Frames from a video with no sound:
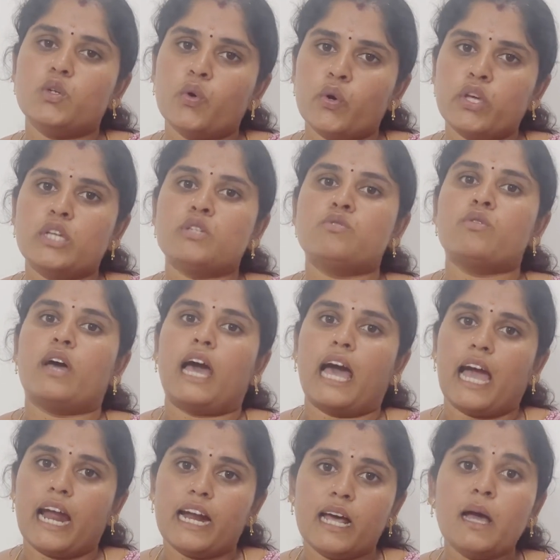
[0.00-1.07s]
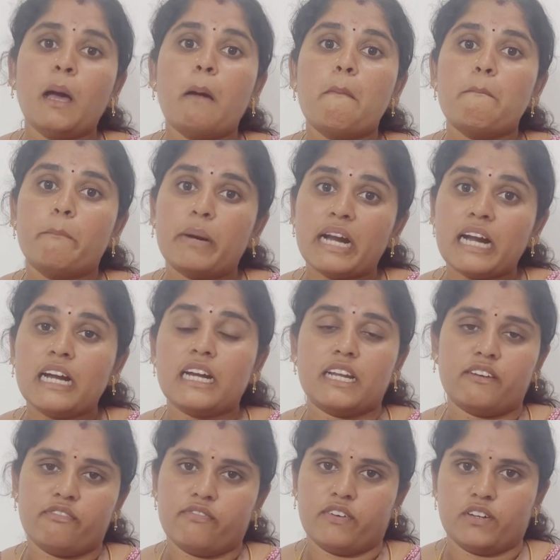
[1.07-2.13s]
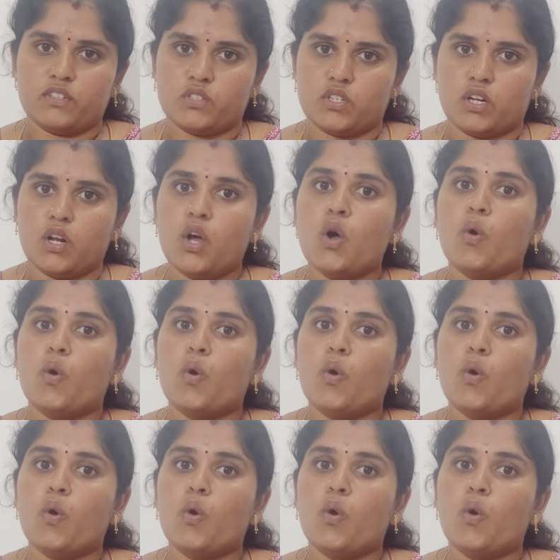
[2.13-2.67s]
going to add a printf function.